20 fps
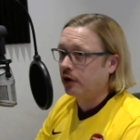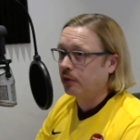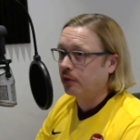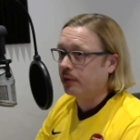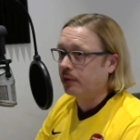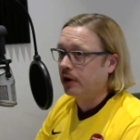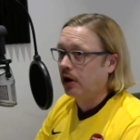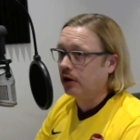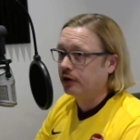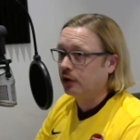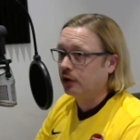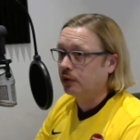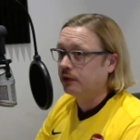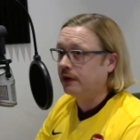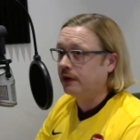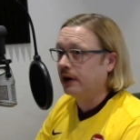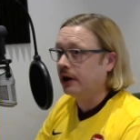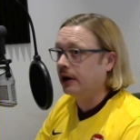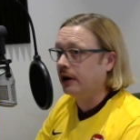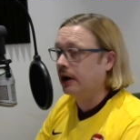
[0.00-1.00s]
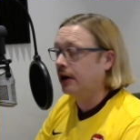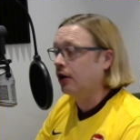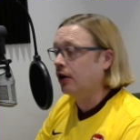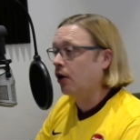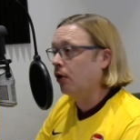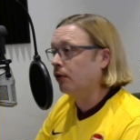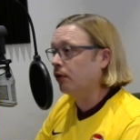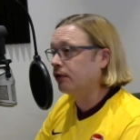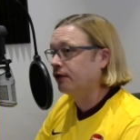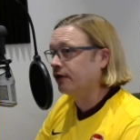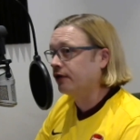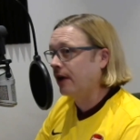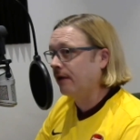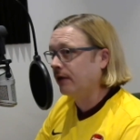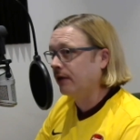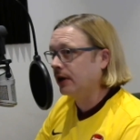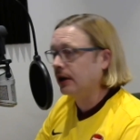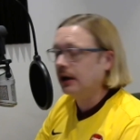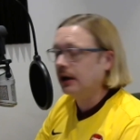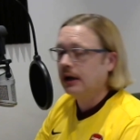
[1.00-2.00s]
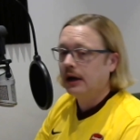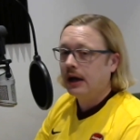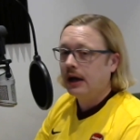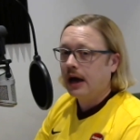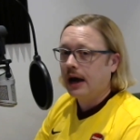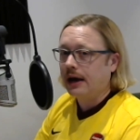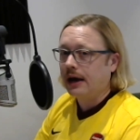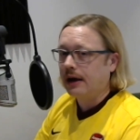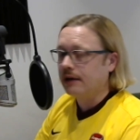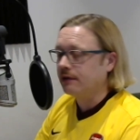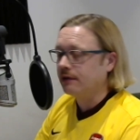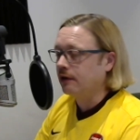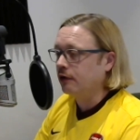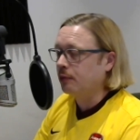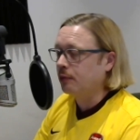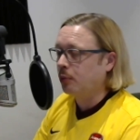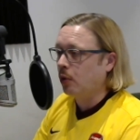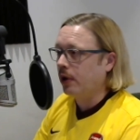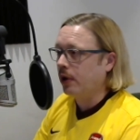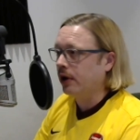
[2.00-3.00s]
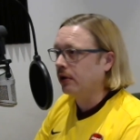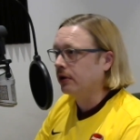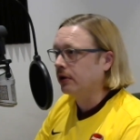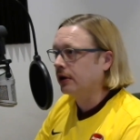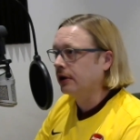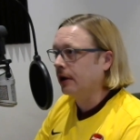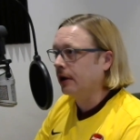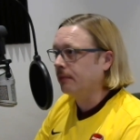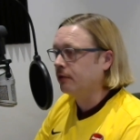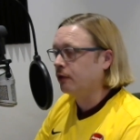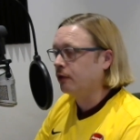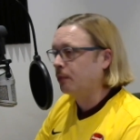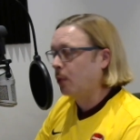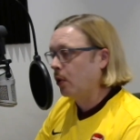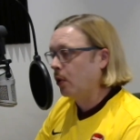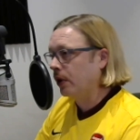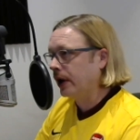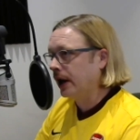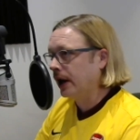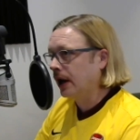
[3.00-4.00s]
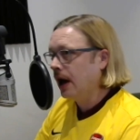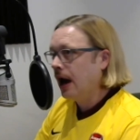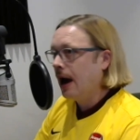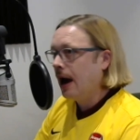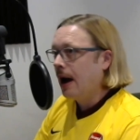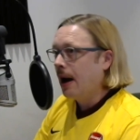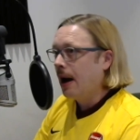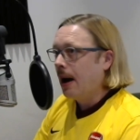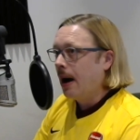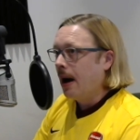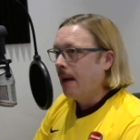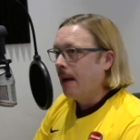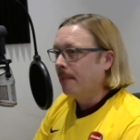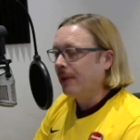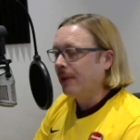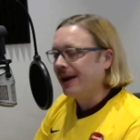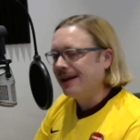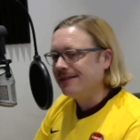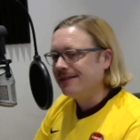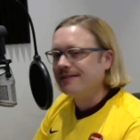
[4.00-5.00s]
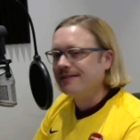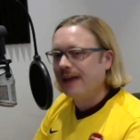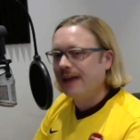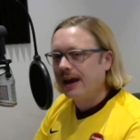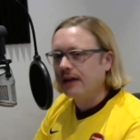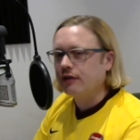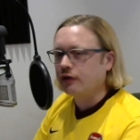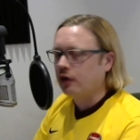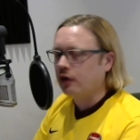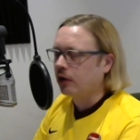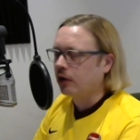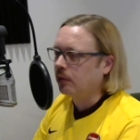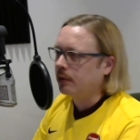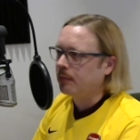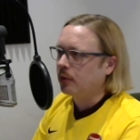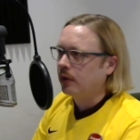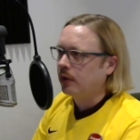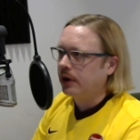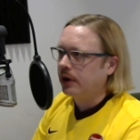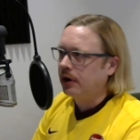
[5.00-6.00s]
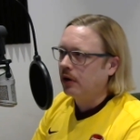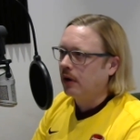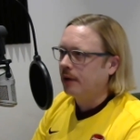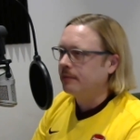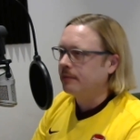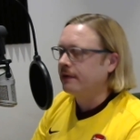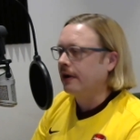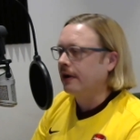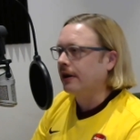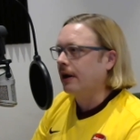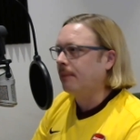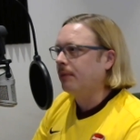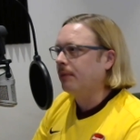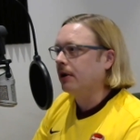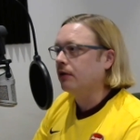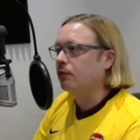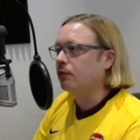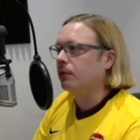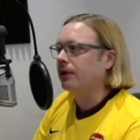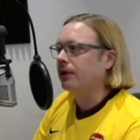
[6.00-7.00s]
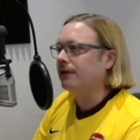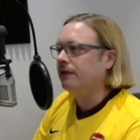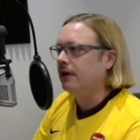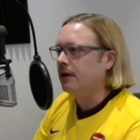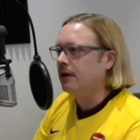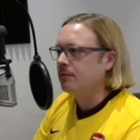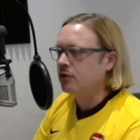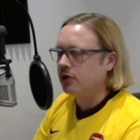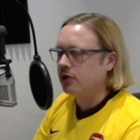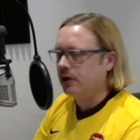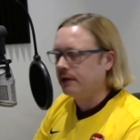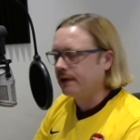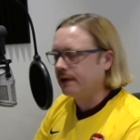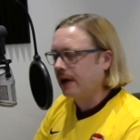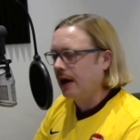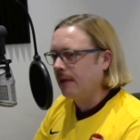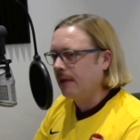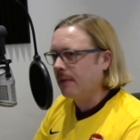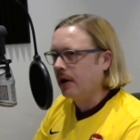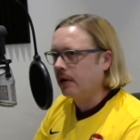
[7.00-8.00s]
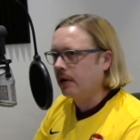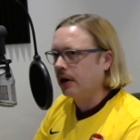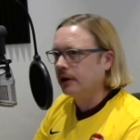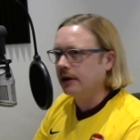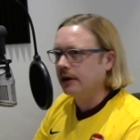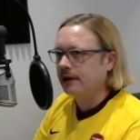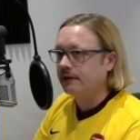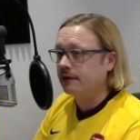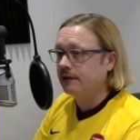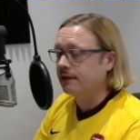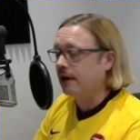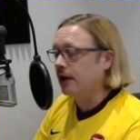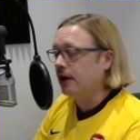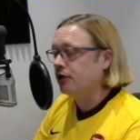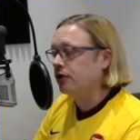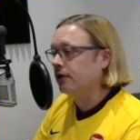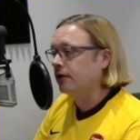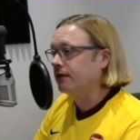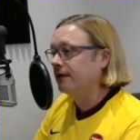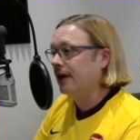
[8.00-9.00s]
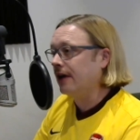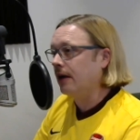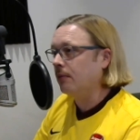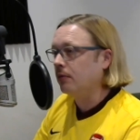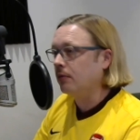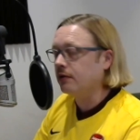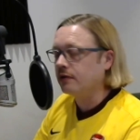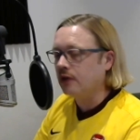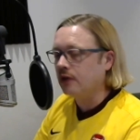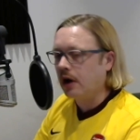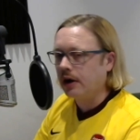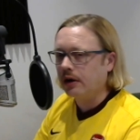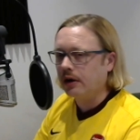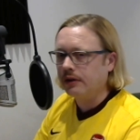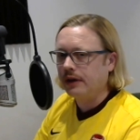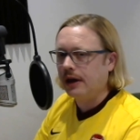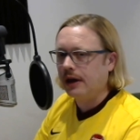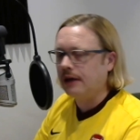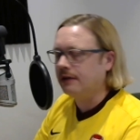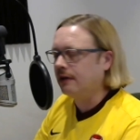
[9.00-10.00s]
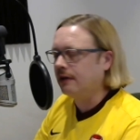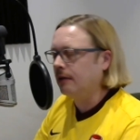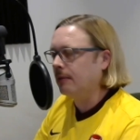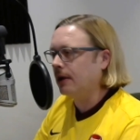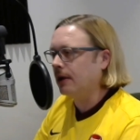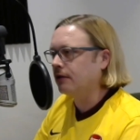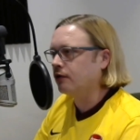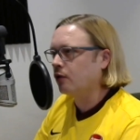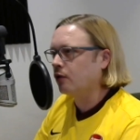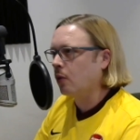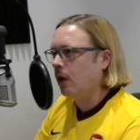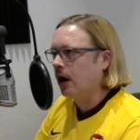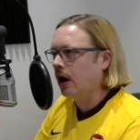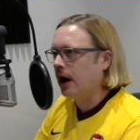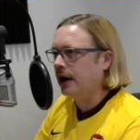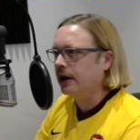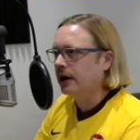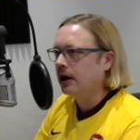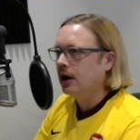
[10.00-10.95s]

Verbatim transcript: Ronaldo did it in 07 against his boyhood club Sporting. But in saying it started with Mourinho, I'm saying that because when the team sheets came out, Alexis Sanchez's name was not on the 18 man squad.